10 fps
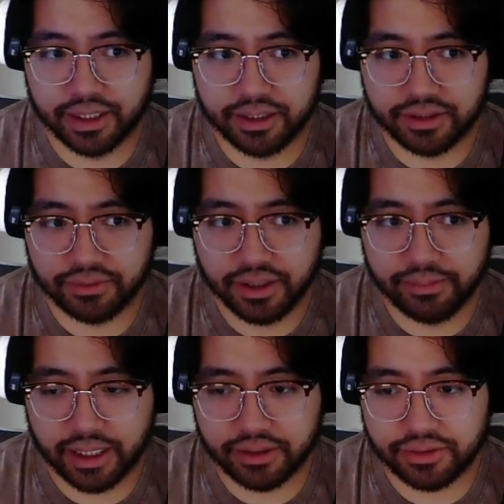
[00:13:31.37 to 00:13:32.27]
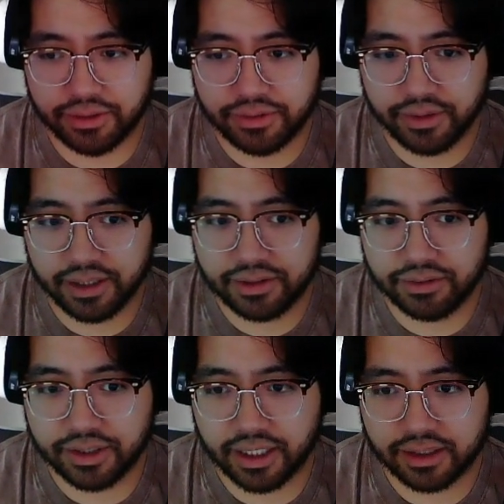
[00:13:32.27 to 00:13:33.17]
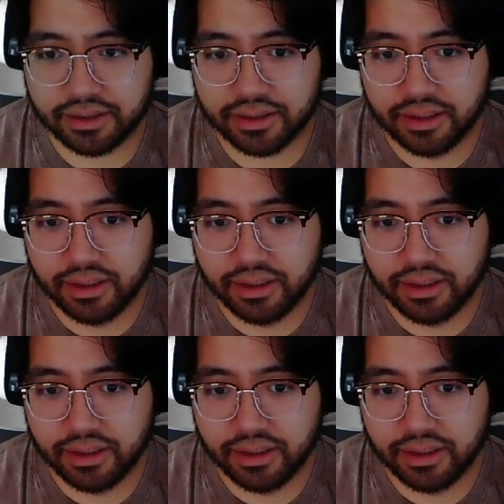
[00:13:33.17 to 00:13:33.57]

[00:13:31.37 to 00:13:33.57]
it doesn't really matter. So he swings 2 checks.